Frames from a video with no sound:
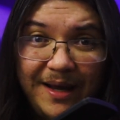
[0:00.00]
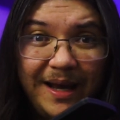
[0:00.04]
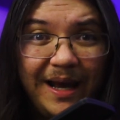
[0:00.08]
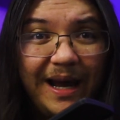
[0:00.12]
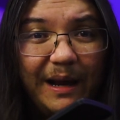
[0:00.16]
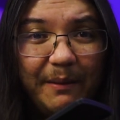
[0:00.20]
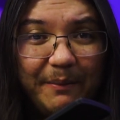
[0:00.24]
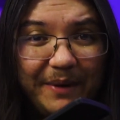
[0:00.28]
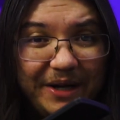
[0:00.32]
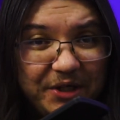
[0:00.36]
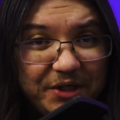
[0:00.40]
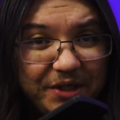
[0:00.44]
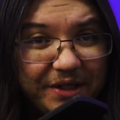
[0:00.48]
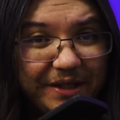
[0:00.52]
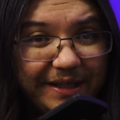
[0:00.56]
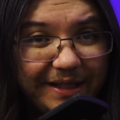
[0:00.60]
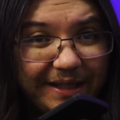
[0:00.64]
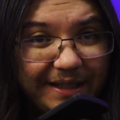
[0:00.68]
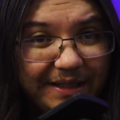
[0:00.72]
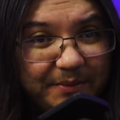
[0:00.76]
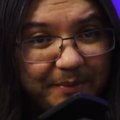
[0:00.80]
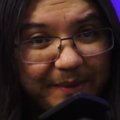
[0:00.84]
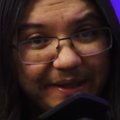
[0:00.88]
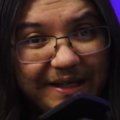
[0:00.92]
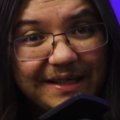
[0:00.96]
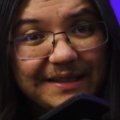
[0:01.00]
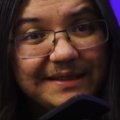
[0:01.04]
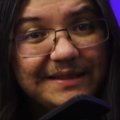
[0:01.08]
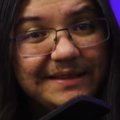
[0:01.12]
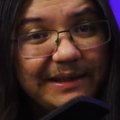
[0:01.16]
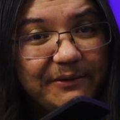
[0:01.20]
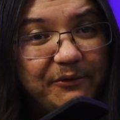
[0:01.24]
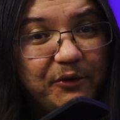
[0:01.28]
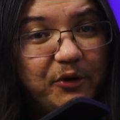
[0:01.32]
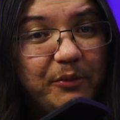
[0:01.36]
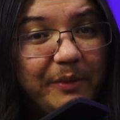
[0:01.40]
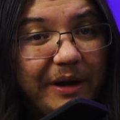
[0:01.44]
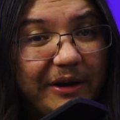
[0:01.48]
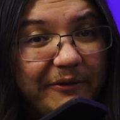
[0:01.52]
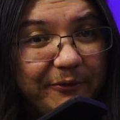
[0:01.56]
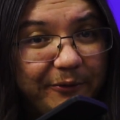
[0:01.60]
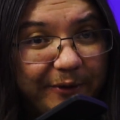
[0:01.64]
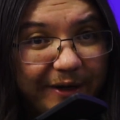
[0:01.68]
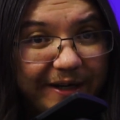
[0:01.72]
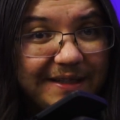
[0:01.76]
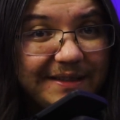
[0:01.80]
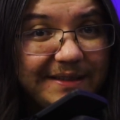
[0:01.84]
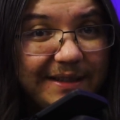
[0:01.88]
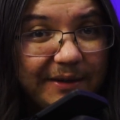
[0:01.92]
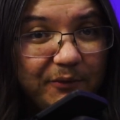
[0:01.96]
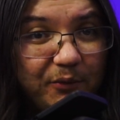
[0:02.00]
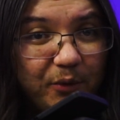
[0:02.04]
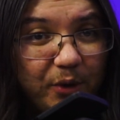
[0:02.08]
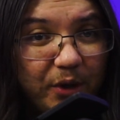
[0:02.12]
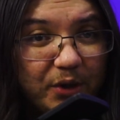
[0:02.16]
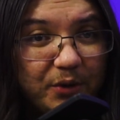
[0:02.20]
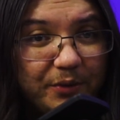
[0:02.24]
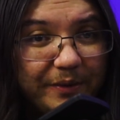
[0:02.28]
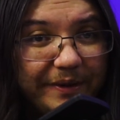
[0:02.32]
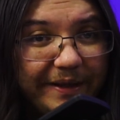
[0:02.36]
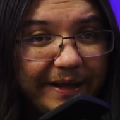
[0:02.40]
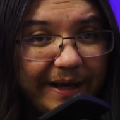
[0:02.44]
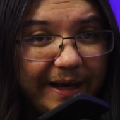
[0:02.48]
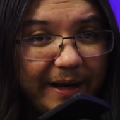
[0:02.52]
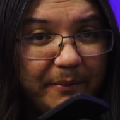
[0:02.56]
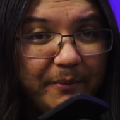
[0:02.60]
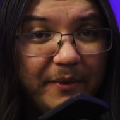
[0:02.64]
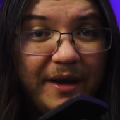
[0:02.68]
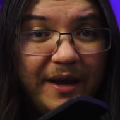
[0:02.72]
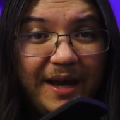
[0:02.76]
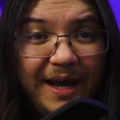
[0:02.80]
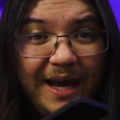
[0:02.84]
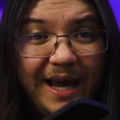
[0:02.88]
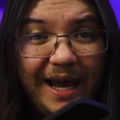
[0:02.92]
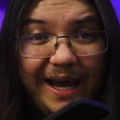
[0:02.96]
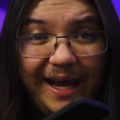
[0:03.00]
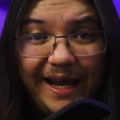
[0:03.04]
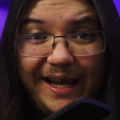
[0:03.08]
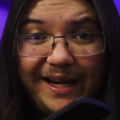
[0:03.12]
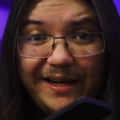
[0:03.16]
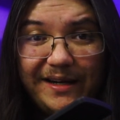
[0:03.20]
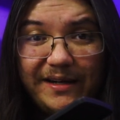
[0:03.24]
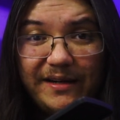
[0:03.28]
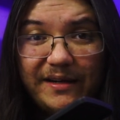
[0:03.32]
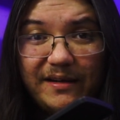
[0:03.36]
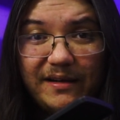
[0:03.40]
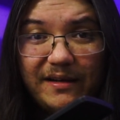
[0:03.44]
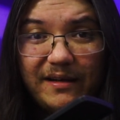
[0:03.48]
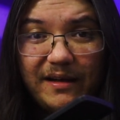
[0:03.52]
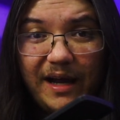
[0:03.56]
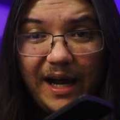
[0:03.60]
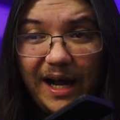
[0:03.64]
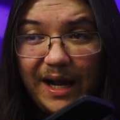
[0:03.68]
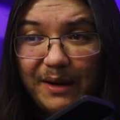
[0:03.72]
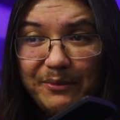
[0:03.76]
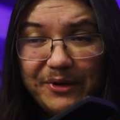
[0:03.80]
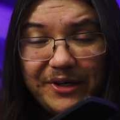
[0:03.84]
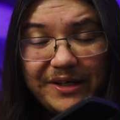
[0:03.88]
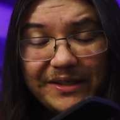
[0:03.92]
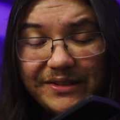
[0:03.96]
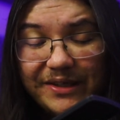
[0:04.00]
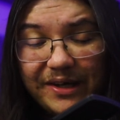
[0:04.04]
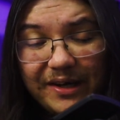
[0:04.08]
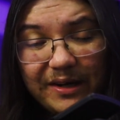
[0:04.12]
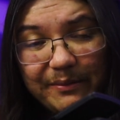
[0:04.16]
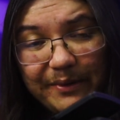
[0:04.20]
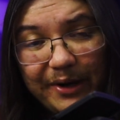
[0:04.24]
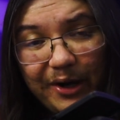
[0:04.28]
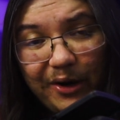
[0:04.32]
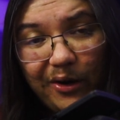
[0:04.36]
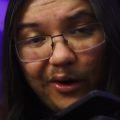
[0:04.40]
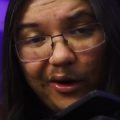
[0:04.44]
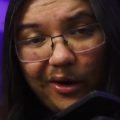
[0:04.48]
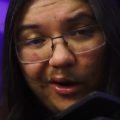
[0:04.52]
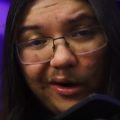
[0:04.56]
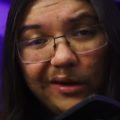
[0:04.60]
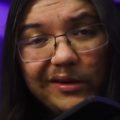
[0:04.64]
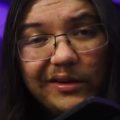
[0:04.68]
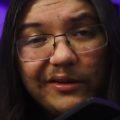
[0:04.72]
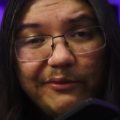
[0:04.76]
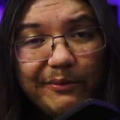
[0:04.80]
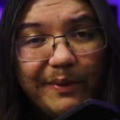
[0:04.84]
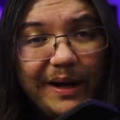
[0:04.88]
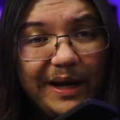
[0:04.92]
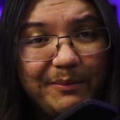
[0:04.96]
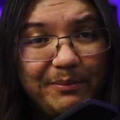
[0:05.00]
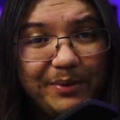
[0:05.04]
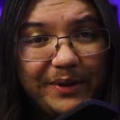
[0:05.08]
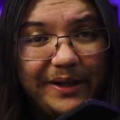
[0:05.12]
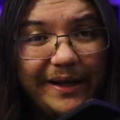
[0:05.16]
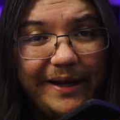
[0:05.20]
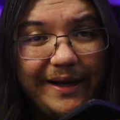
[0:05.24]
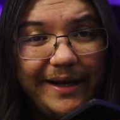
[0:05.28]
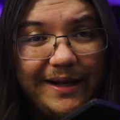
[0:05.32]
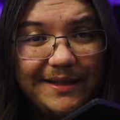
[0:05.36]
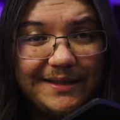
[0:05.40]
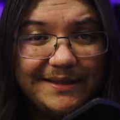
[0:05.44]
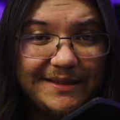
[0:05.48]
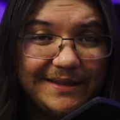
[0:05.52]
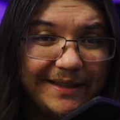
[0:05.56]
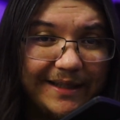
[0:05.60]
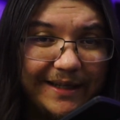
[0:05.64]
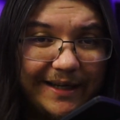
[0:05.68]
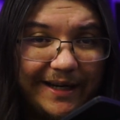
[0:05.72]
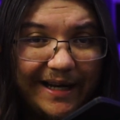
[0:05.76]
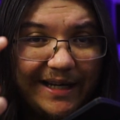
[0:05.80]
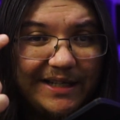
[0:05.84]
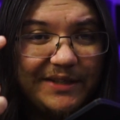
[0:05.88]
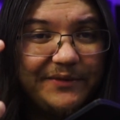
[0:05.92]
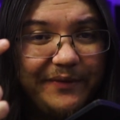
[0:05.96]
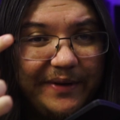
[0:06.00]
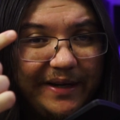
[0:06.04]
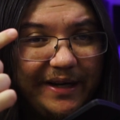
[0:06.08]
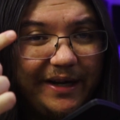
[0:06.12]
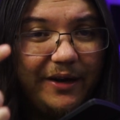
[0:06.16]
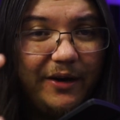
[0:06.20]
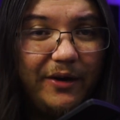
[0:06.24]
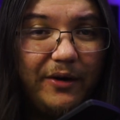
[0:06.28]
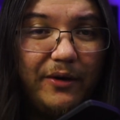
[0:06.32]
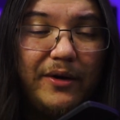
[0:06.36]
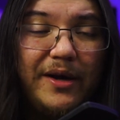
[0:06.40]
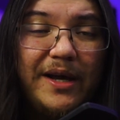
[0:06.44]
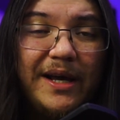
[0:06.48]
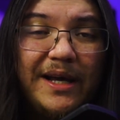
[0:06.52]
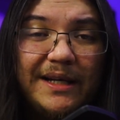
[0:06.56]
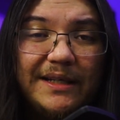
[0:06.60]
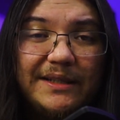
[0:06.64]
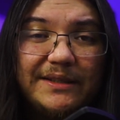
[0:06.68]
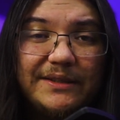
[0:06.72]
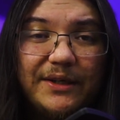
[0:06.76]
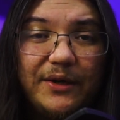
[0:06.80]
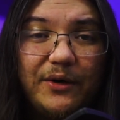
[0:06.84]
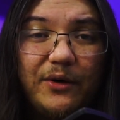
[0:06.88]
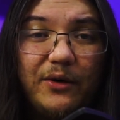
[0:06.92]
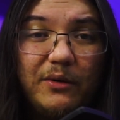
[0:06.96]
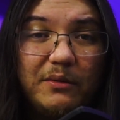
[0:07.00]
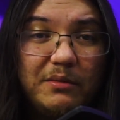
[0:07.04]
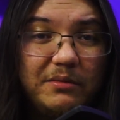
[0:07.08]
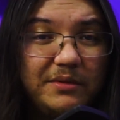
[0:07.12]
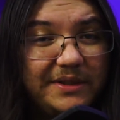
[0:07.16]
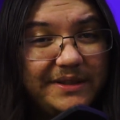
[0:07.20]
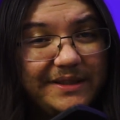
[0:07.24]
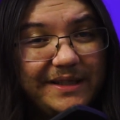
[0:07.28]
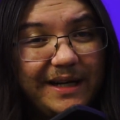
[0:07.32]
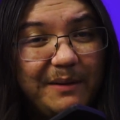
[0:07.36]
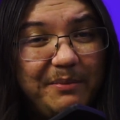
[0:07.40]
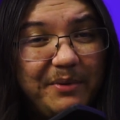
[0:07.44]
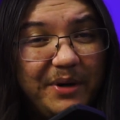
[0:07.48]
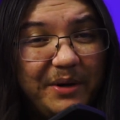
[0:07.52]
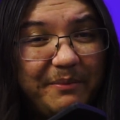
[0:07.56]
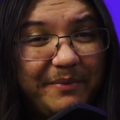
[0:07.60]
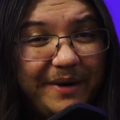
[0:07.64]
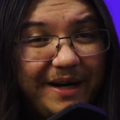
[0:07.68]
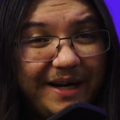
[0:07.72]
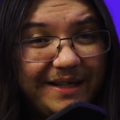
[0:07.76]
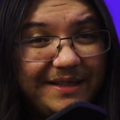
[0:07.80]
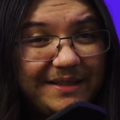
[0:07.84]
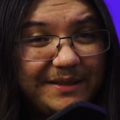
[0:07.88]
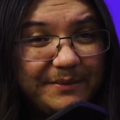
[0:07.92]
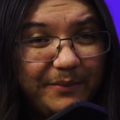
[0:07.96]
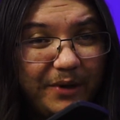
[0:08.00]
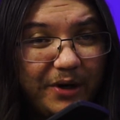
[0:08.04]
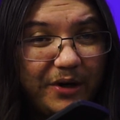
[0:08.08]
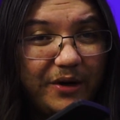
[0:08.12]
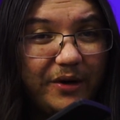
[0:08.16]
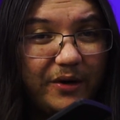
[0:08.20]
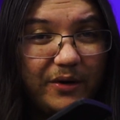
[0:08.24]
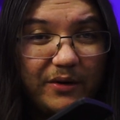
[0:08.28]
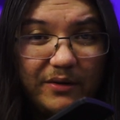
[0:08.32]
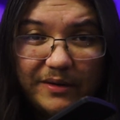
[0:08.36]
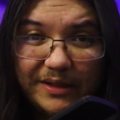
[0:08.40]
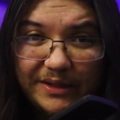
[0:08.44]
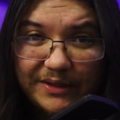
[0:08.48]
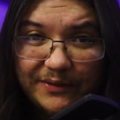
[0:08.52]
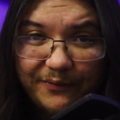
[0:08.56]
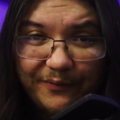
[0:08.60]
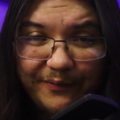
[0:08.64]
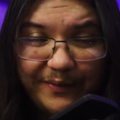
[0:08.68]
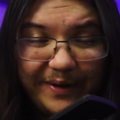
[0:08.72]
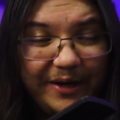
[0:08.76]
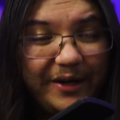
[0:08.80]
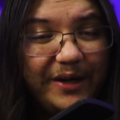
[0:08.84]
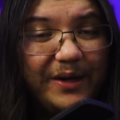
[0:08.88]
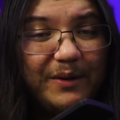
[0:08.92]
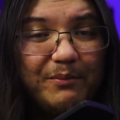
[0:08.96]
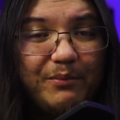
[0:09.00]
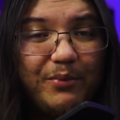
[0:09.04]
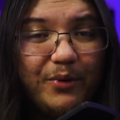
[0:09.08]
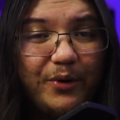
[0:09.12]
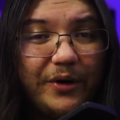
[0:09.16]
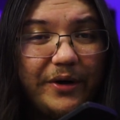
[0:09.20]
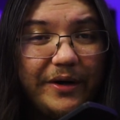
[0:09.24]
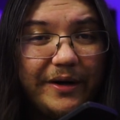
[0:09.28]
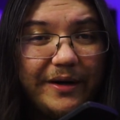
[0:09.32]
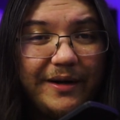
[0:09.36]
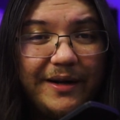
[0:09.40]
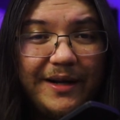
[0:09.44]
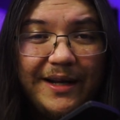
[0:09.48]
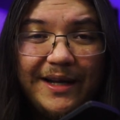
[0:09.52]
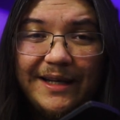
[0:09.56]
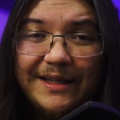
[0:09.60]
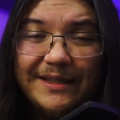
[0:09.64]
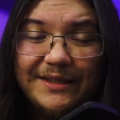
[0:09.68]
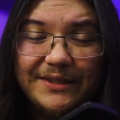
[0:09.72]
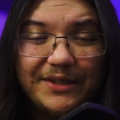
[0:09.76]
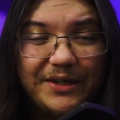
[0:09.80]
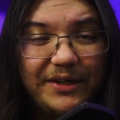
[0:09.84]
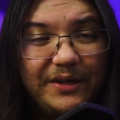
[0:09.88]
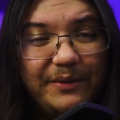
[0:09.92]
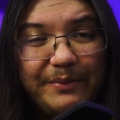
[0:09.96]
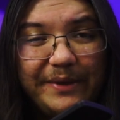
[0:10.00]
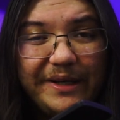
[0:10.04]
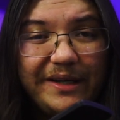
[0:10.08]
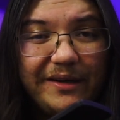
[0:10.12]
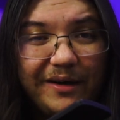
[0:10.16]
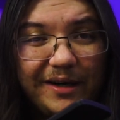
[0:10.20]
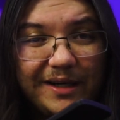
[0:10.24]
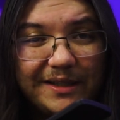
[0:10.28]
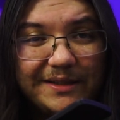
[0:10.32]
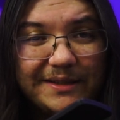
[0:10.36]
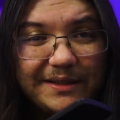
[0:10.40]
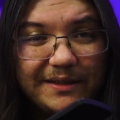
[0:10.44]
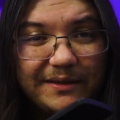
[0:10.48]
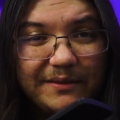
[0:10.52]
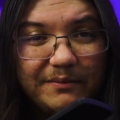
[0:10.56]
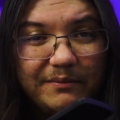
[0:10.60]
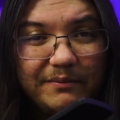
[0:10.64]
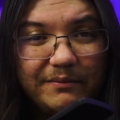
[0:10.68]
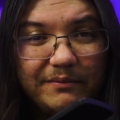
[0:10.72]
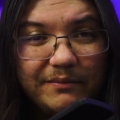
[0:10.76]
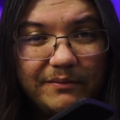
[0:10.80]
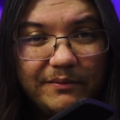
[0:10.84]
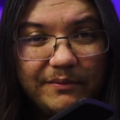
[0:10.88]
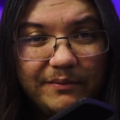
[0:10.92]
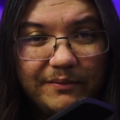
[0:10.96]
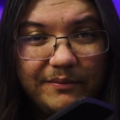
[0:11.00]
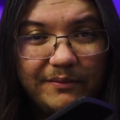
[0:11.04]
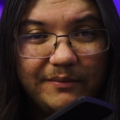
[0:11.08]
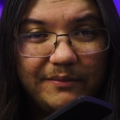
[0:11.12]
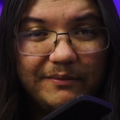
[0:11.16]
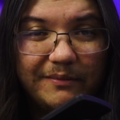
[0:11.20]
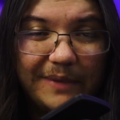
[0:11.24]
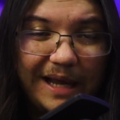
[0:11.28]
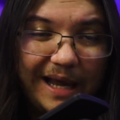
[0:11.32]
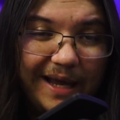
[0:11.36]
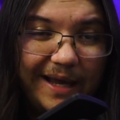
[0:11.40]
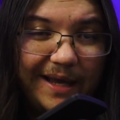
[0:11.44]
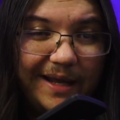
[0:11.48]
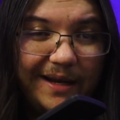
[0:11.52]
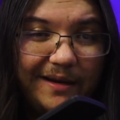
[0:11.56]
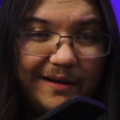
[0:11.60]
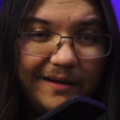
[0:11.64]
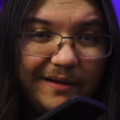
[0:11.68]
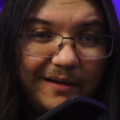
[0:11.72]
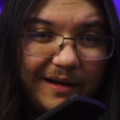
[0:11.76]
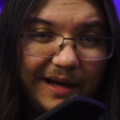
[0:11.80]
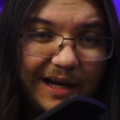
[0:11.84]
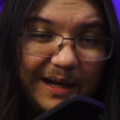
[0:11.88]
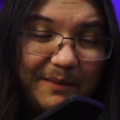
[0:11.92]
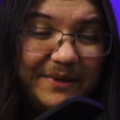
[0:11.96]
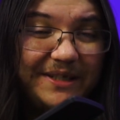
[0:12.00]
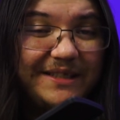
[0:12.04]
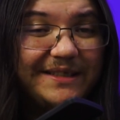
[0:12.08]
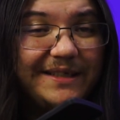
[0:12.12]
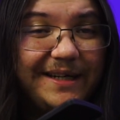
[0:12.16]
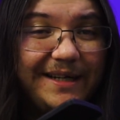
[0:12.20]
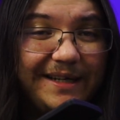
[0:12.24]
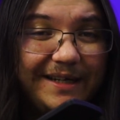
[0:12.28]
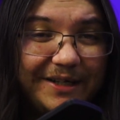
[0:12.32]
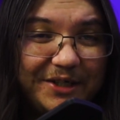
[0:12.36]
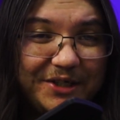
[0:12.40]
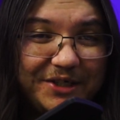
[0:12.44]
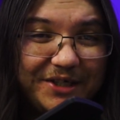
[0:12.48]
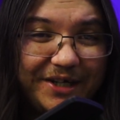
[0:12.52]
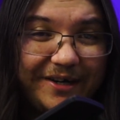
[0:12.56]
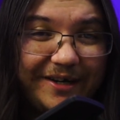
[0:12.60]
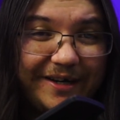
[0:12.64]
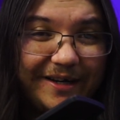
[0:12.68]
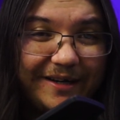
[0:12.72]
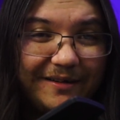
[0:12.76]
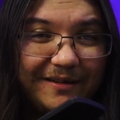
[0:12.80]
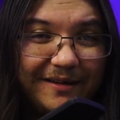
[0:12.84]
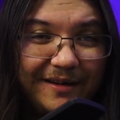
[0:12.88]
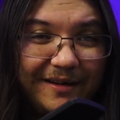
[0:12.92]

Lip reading: I mentioned these because several of my friends have worked with them. And I'm going to talk about all of my plans in the next video. So stop on by tomorrow. Very important. Gonna be awesome. And I'm excited to share it.